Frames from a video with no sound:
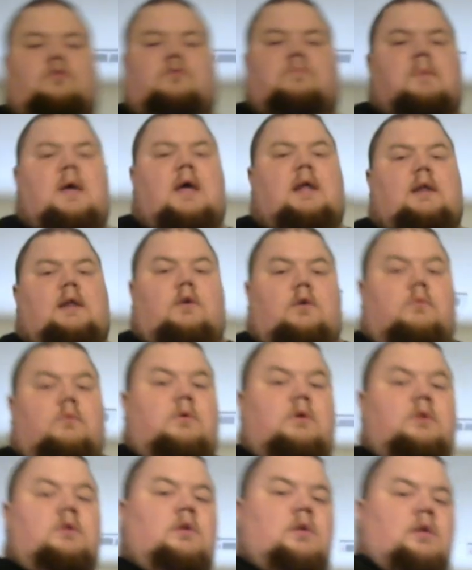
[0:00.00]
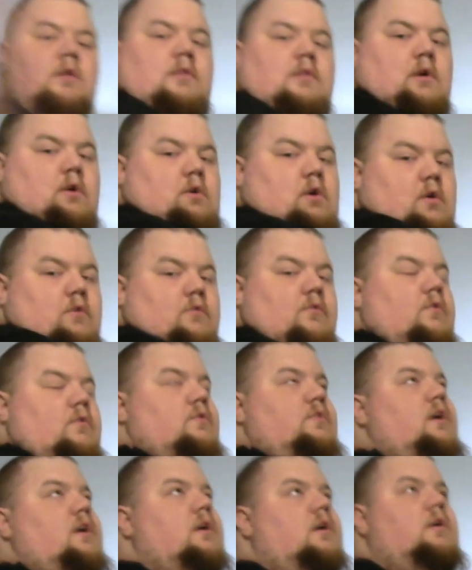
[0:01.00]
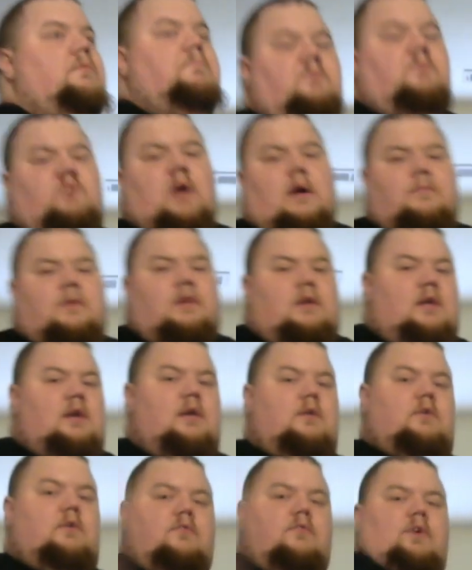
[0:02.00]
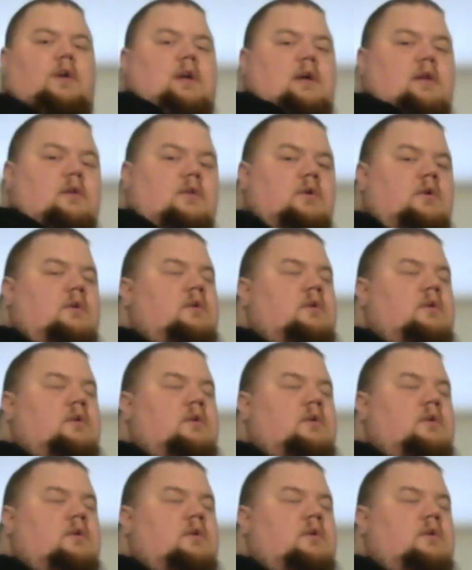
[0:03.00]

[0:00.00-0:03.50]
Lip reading: mad at you, their dominant hand overhand,